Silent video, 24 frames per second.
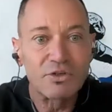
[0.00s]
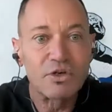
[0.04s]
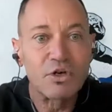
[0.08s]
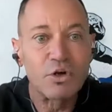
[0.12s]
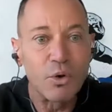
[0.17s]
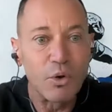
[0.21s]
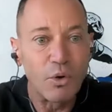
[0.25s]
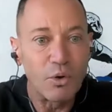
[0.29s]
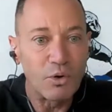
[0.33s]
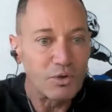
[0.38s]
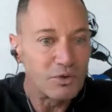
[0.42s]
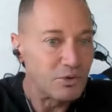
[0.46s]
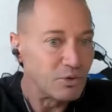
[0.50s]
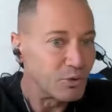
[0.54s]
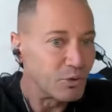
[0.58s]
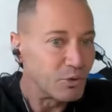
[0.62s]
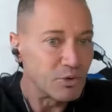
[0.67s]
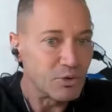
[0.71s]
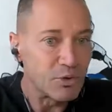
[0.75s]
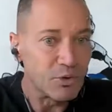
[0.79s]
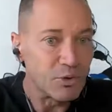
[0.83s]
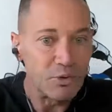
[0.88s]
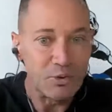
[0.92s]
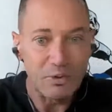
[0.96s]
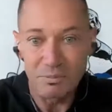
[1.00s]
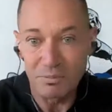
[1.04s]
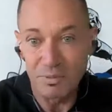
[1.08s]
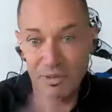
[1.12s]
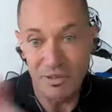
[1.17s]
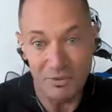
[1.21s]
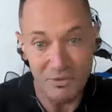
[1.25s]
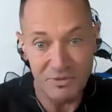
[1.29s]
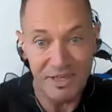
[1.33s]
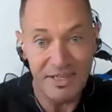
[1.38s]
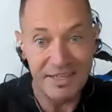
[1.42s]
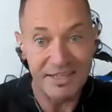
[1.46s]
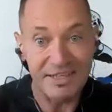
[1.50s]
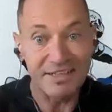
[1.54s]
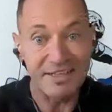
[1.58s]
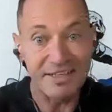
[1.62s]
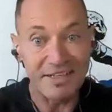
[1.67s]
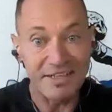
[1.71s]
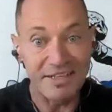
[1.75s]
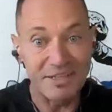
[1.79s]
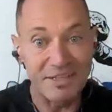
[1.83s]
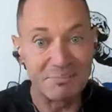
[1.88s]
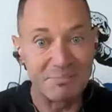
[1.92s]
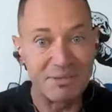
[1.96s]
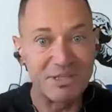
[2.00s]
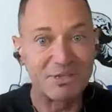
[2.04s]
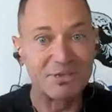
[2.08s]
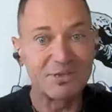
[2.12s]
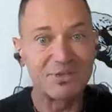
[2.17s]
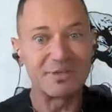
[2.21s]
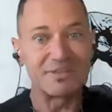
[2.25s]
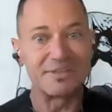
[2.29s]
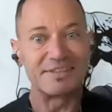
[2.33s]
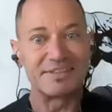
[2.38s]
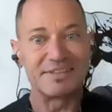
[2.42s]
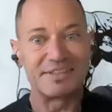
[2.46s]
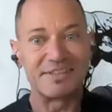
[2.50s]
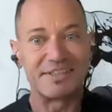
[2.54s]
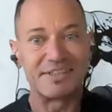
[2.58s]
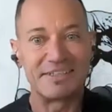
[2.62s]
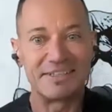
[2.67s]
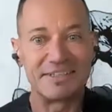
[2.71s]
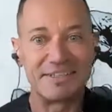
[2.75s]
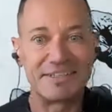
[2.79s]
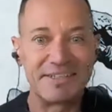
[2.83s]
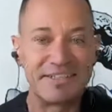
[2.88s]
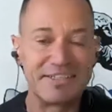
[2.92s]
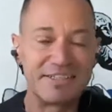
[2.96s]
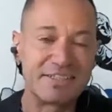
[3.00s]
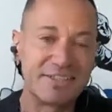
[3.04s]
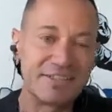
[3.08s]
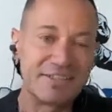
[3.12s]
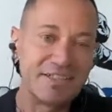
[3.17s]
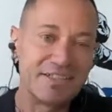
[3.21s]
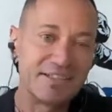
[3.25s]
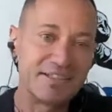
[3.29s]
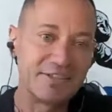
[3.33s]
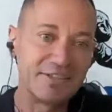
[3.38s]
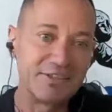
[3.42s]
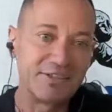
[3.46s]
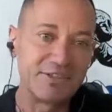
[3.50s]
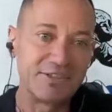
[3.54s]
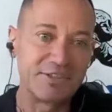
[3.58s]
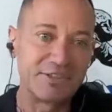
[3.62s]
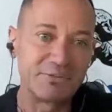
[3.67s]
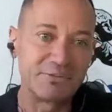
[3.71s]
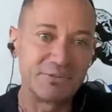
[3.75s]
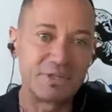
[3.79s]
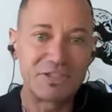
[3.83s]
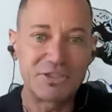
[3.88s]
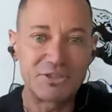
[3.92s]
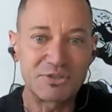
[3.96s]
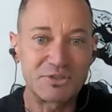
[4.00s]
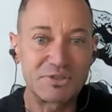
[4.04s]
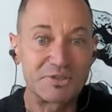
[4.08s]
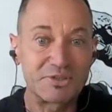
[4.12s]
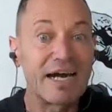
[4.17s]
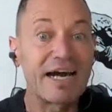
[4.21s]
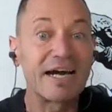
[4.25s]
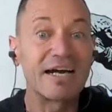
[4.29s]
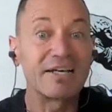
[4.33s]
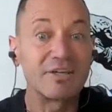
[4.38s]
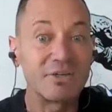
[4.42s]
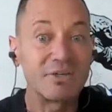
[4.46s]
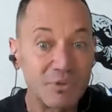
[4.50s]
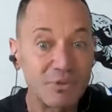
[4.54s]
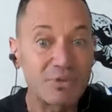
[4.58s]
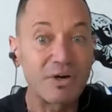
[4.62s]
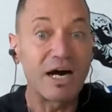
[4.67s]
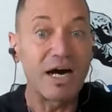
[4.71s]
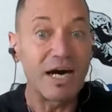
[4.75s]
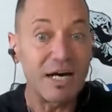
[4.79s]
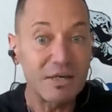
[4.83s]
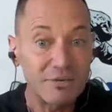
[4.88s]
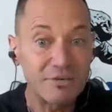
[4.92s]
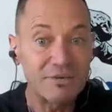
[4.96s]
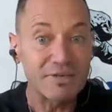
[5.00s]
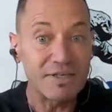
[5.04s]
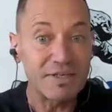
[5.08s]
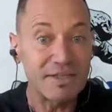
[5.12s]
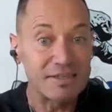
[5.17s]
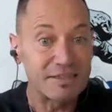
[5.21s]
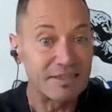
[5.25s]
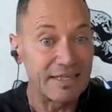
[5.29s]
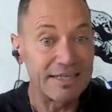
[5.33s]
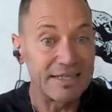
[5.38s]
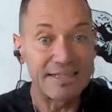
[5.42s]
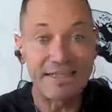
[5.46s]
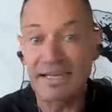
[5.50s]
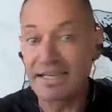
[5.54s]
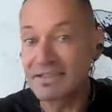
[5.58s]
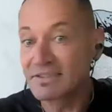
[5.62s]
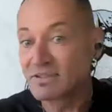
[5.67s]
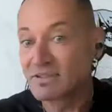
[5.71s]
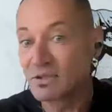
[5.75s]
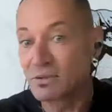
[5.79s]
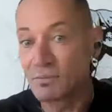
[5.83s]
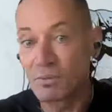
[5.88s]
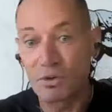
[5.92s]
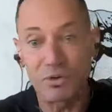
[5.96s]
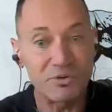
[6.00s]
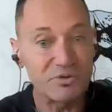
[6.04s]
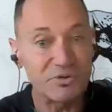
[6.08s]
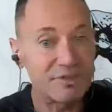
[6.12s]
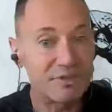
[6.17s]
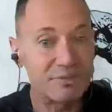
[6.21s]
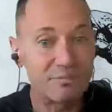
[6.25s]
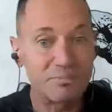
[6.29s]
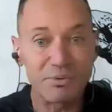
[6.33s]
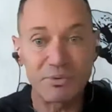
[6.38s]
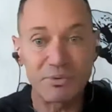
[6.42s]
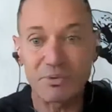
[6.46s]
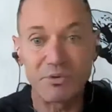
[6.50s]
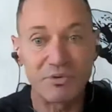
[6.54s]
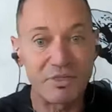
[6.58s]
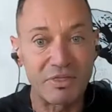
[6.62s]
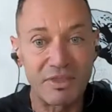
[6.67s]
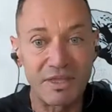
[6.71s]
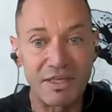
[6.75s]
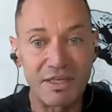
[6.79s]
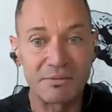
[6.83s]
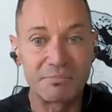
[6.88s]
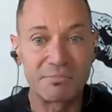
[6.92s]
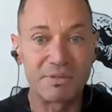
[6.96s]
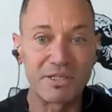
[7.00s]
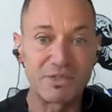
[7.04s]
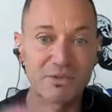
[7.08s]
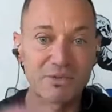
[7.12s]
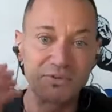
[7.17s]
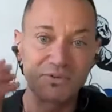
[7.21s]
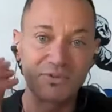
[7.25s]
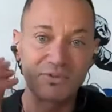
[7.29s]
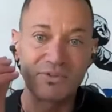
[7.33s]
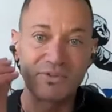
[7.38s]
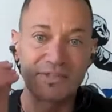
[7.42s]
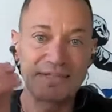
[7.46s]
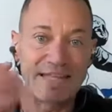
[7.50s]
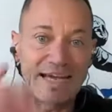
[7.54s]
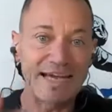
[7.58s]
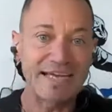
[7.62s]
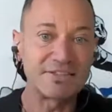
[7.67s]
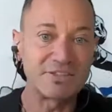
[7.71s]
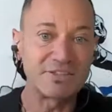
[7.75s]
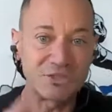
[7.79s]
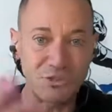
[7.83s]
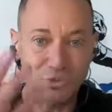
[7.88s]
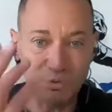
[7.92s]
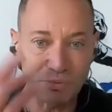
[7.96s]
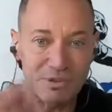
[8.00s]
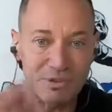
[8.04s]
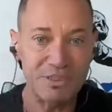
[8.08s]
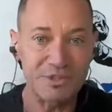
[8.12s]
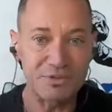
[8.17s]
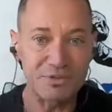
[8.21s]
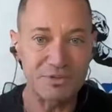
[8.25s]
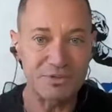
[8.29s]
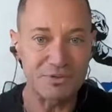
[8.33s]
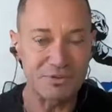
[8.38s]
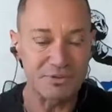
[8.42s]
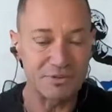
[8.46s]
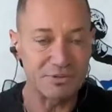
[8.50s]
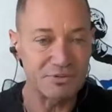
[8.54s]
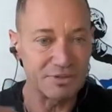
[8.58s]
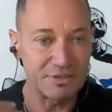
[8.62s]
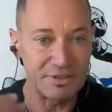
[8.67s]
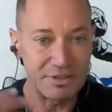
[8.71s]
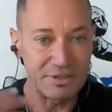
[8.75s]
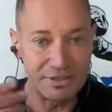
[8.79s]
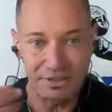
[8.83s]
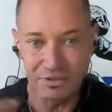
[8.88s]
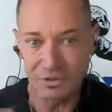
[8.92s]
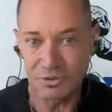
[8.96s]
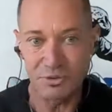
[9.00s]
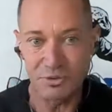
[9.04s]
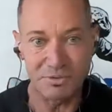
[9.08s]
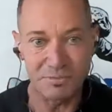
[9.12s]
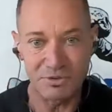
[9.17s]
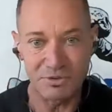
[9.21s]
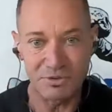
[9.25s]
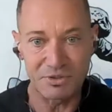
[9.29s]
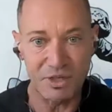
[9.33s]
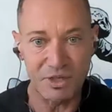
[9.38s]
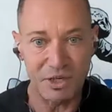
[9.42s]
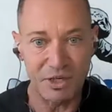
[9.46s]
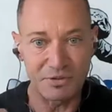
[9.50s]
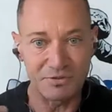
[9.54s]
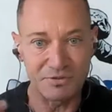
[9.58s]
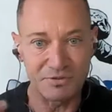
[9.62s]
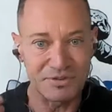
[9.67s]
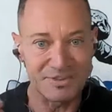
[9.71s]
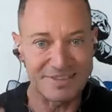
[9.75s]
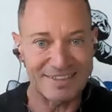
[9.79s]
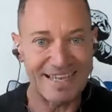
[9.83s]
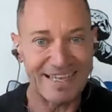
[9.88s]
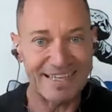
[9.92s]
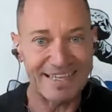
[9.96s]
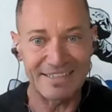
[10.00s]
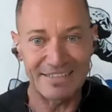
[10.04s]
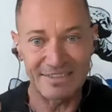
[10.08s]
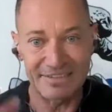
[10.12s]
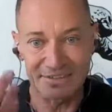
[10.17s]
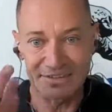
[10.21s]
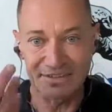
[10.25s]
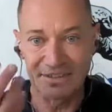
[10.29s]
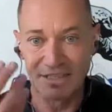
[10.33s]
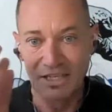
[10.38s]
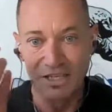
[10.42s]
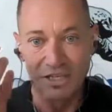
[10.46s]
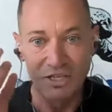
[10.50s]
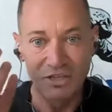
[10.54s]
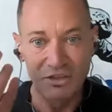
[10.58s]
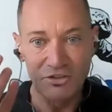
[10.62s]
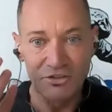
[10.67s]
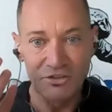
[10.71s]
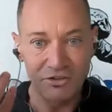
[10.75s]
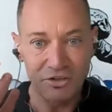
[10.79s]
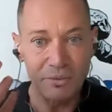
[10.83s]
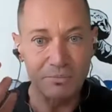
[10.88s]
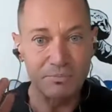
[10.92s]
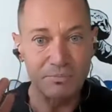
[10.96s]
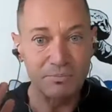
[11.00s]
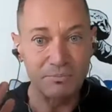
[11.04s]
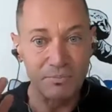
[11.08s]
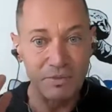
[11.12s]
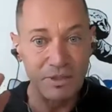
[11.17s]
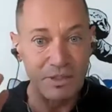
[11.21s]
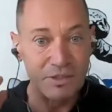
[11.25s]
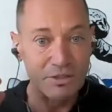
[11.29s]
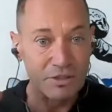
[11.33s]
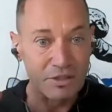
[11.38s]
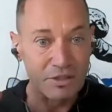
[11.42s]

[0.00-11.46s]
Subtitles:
cold, because Canada can be cold in the winter. I go outside, and that's the most important thing, because that triggers, in terms of science, some